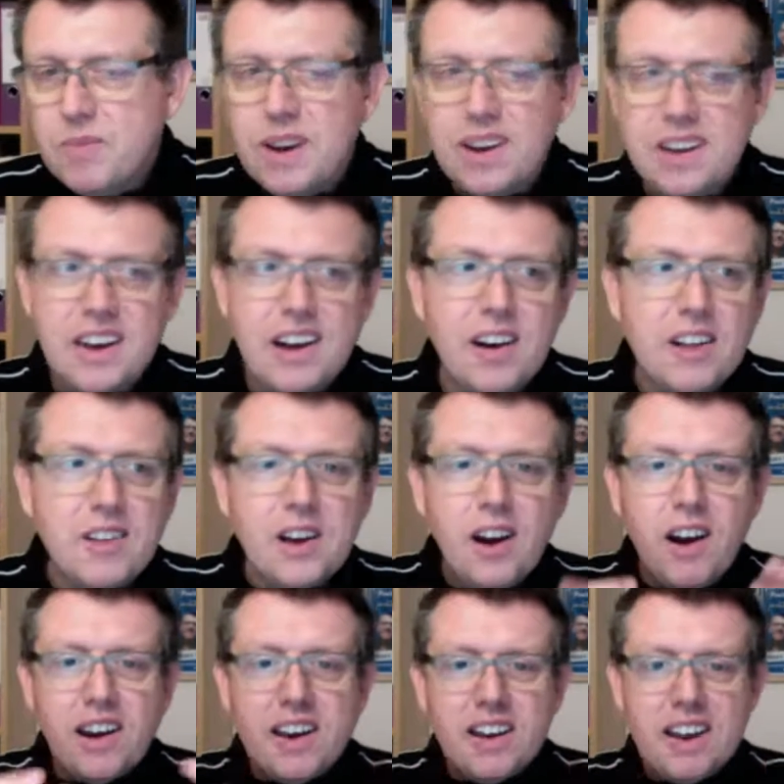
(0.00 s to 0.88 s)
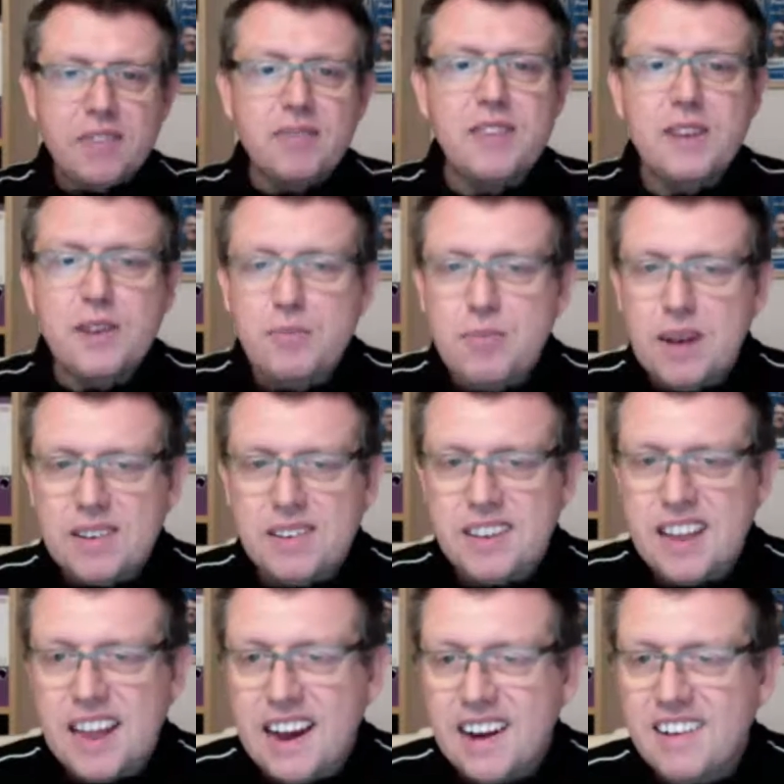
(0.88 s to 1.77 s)
You know, I love this
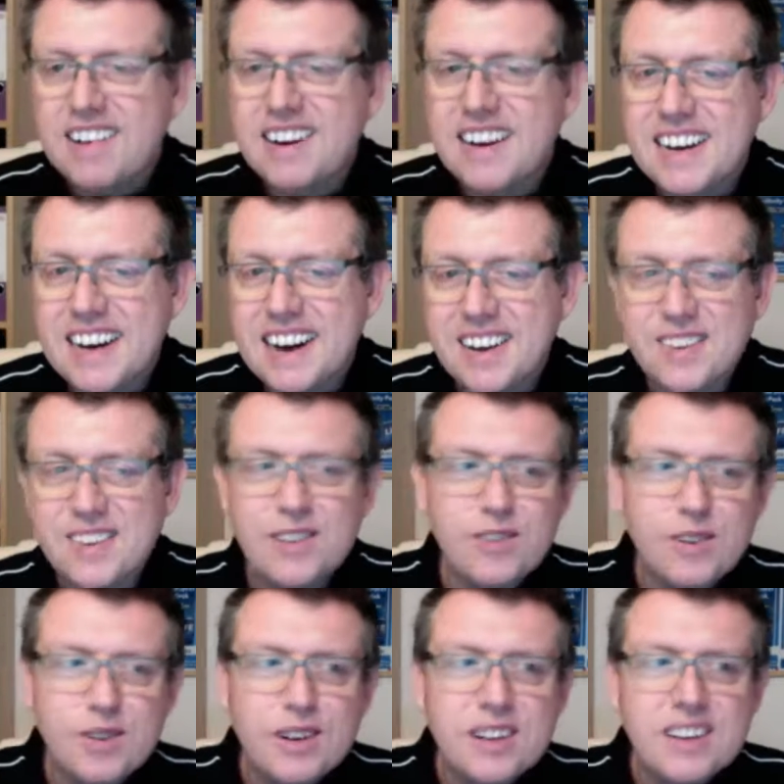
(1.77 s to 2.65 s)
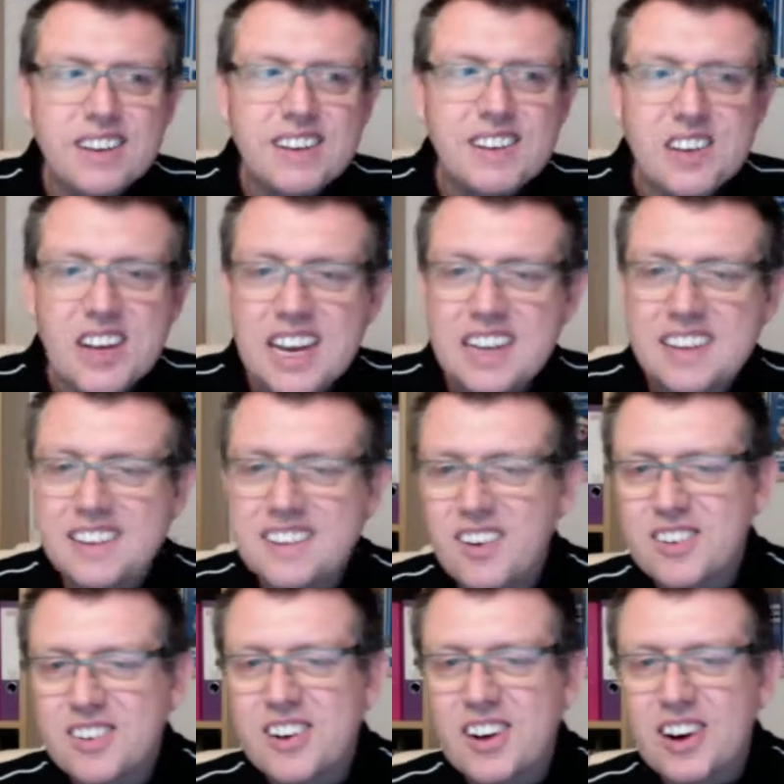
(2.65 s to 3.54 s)
buzz now. I still do the DJing
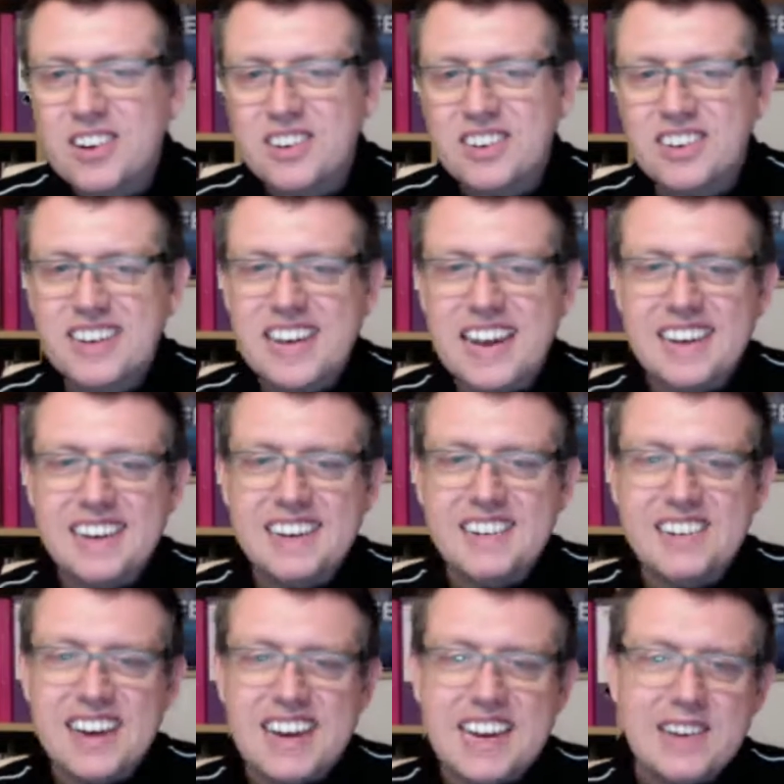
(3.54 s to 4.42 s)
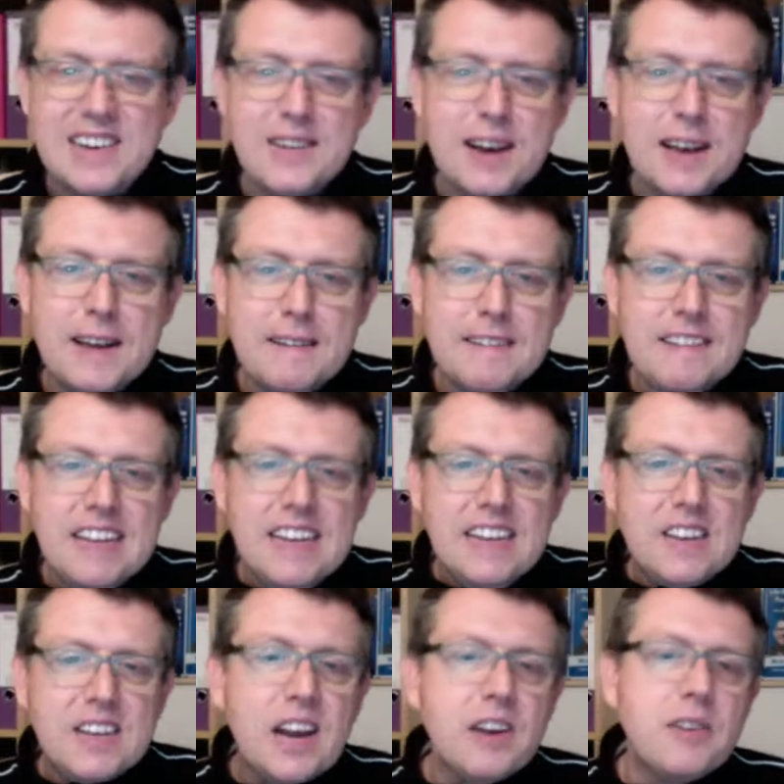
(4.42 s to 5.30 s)
online on a Saturday night anyway.
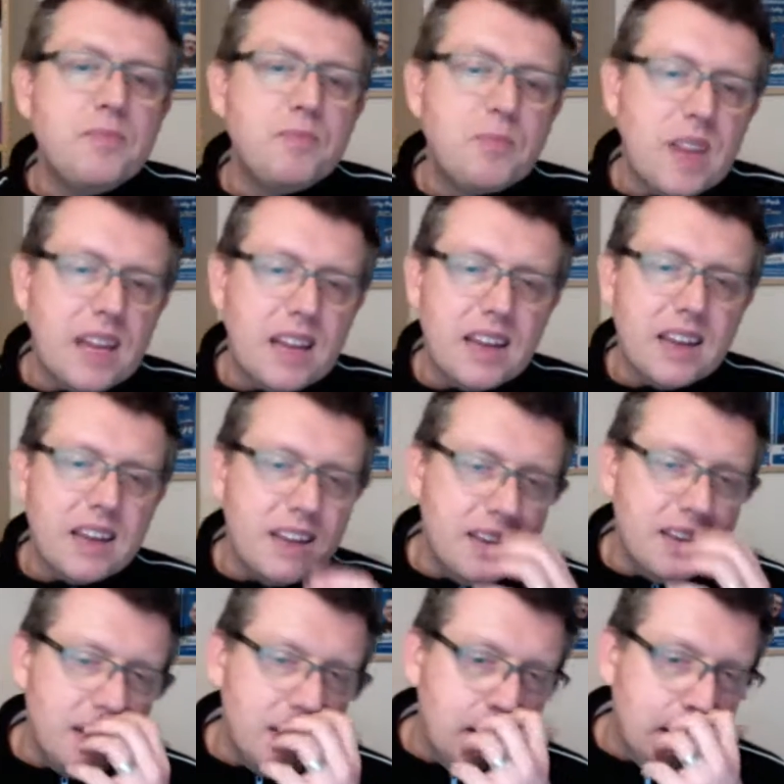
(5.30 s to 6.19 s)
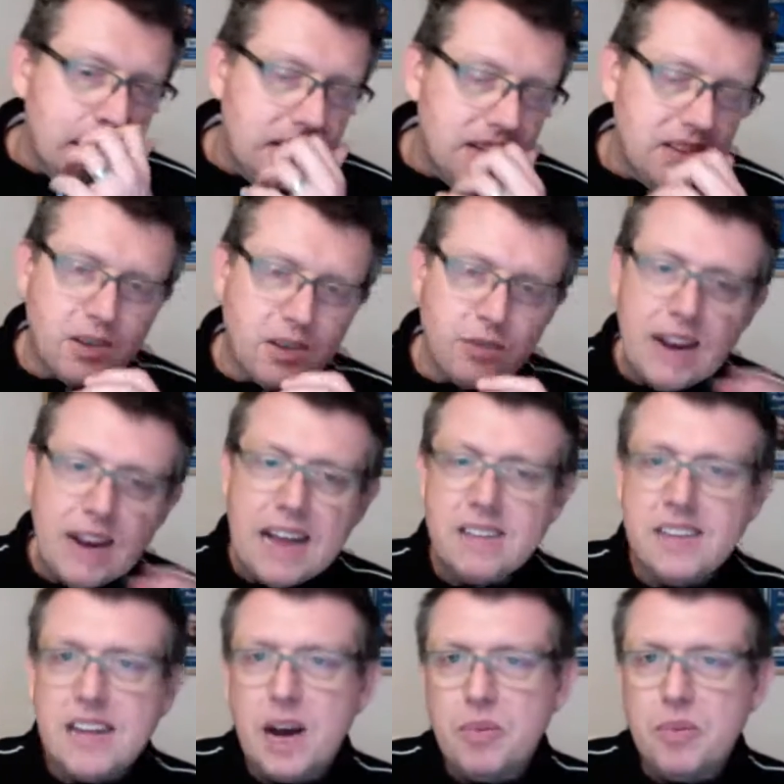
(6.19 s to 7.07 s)
So, to
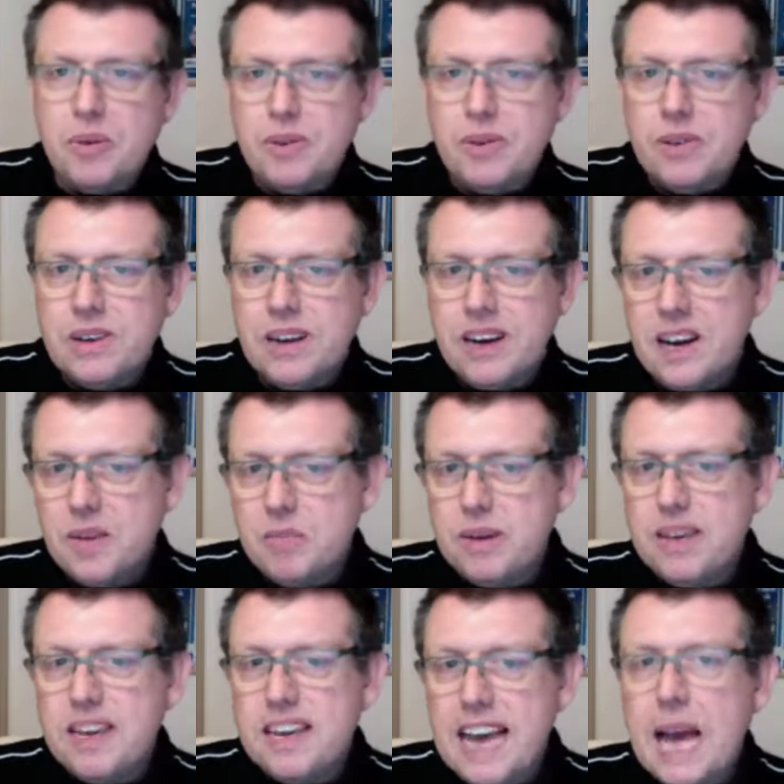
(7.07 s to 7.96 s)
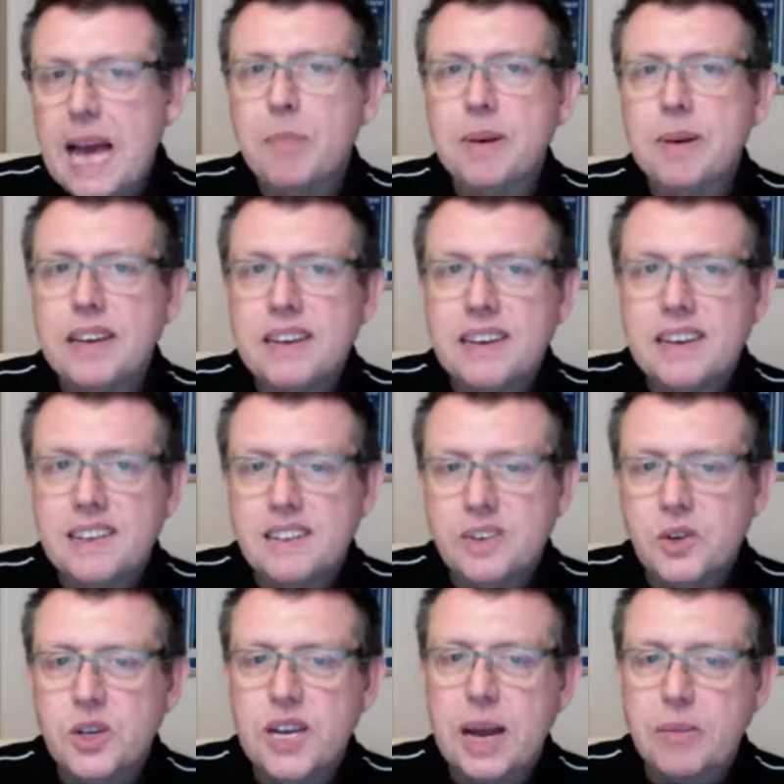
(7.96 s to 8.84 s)
round up being happy
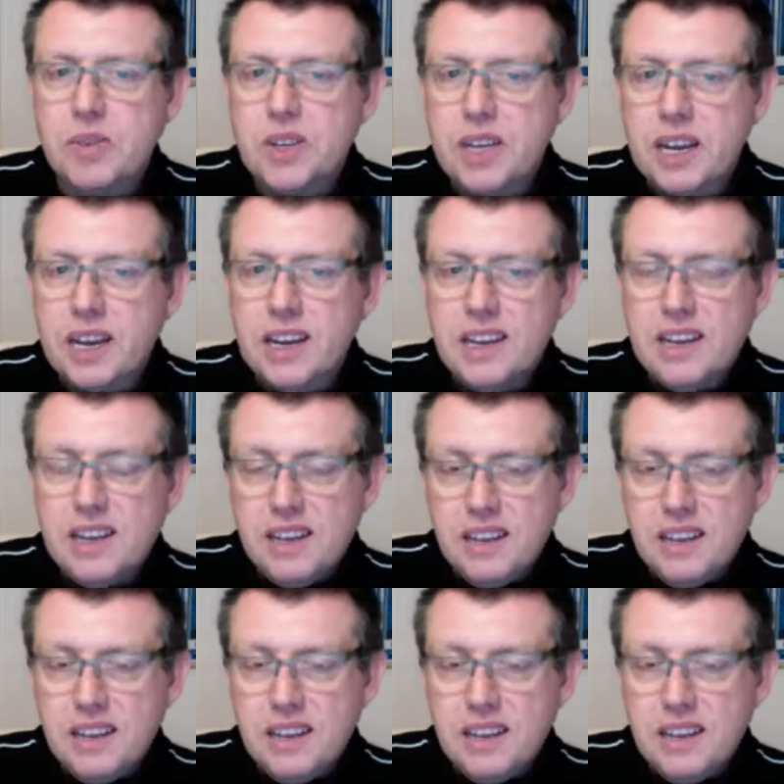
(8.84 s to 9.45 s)
in the chapter,